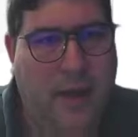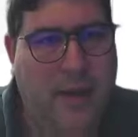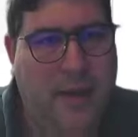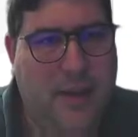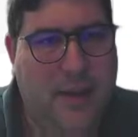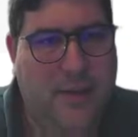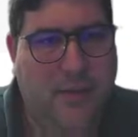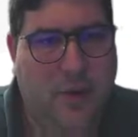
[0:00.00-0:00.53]

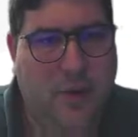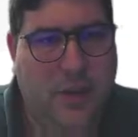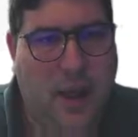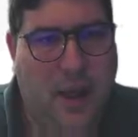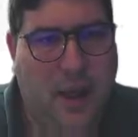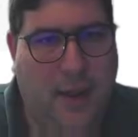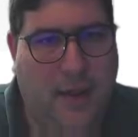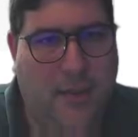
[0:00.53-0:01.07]
these first
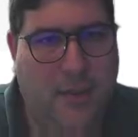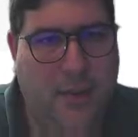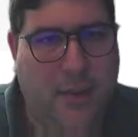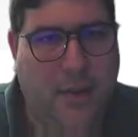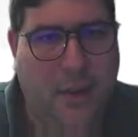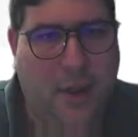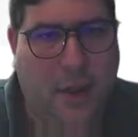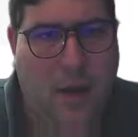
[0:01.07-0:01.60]

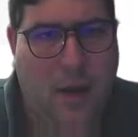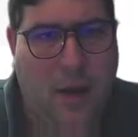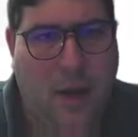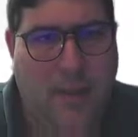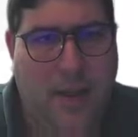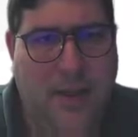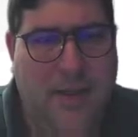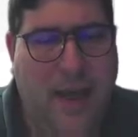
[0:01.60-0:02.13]
columns,
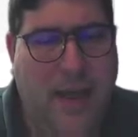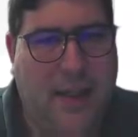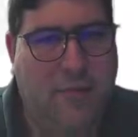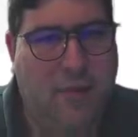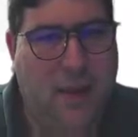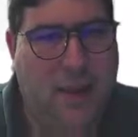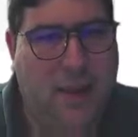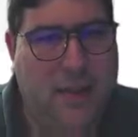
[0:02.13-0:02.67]
because that
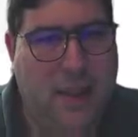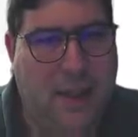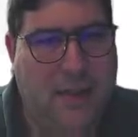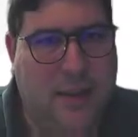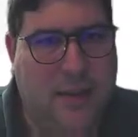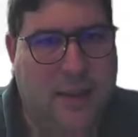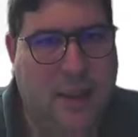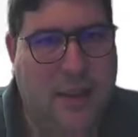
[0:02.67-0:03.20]
really tells
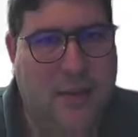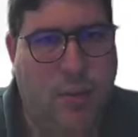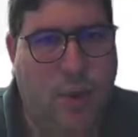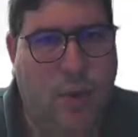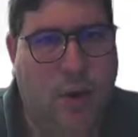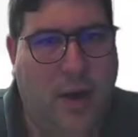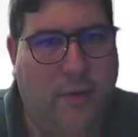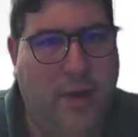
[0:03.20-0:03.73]
us things we
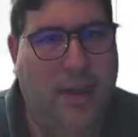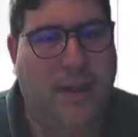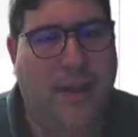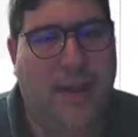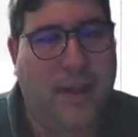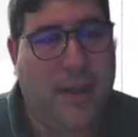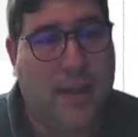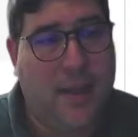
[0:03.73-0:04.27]
want to
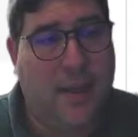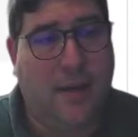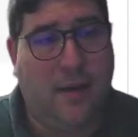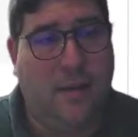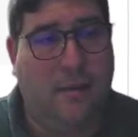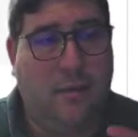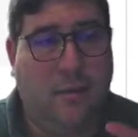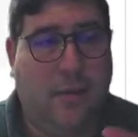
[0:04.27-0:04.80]
validate
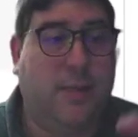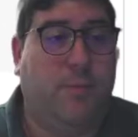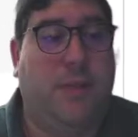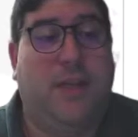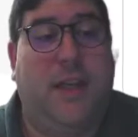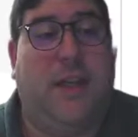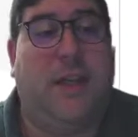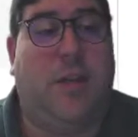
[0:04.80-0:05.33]
in this
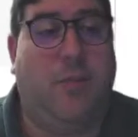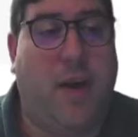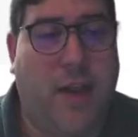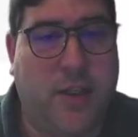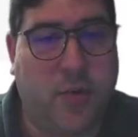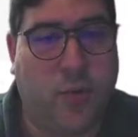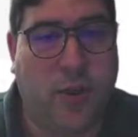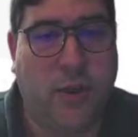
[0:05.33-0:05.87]
particular
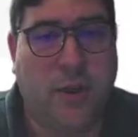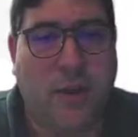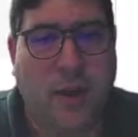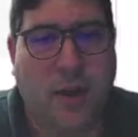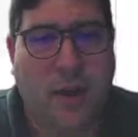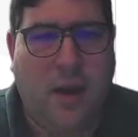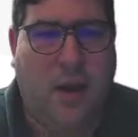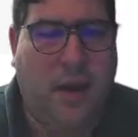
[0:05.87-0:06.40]
module.
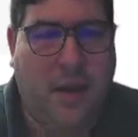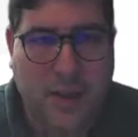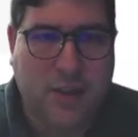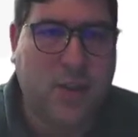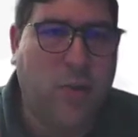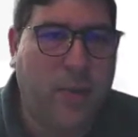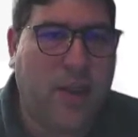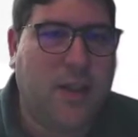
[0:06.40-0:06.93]

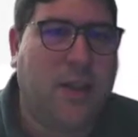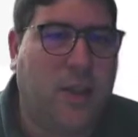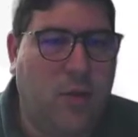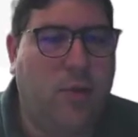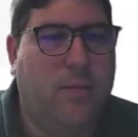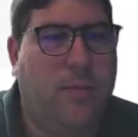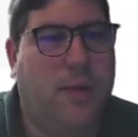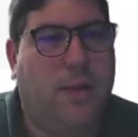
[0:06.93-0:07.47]
Assuming that you
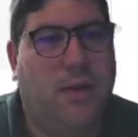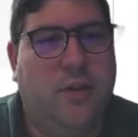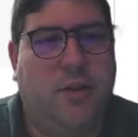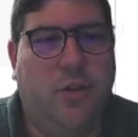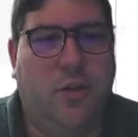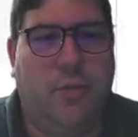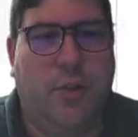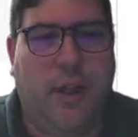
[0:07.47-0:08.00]
would
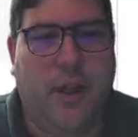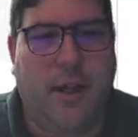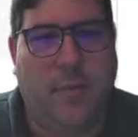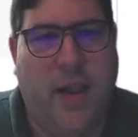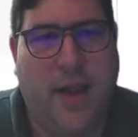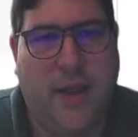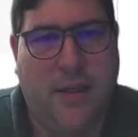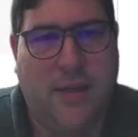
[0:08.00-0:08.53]
do building
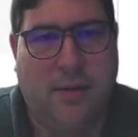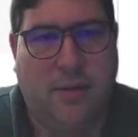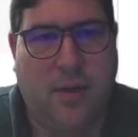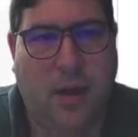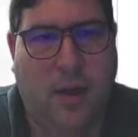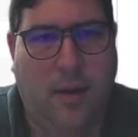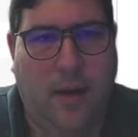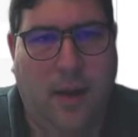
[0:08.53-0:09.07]
blocks
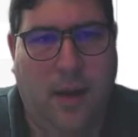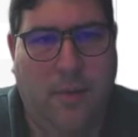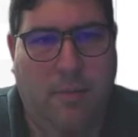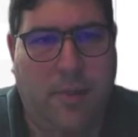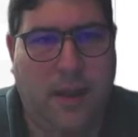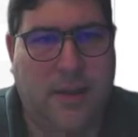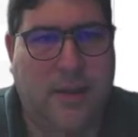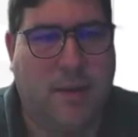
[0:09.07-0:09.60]
and
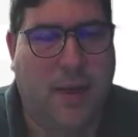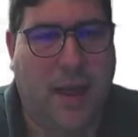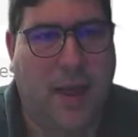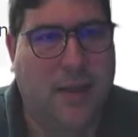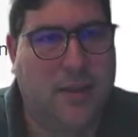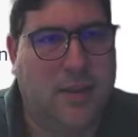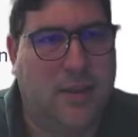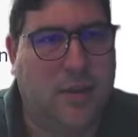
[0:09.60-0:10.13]
build something
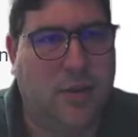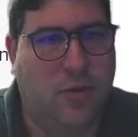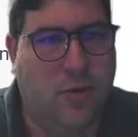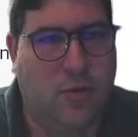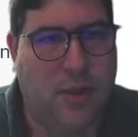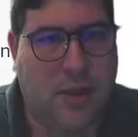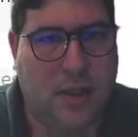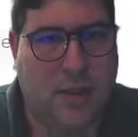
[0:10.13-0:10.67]
else to
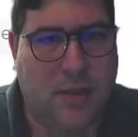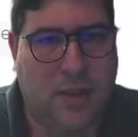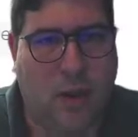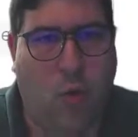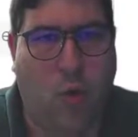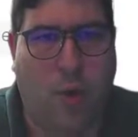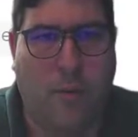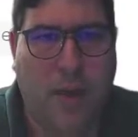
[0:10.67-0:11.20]
do just the
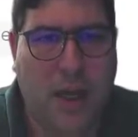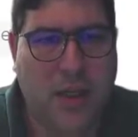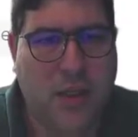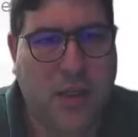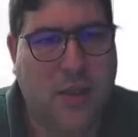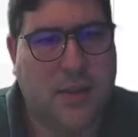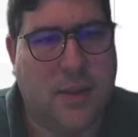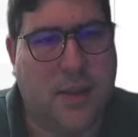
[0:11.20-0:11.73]
core
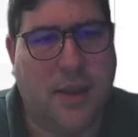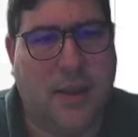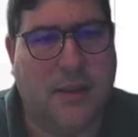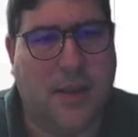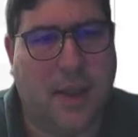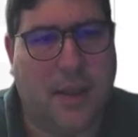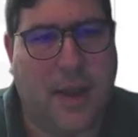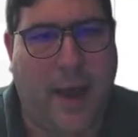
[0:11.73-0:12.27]
patient and things
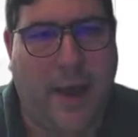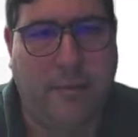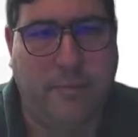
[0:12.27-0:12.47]
like that.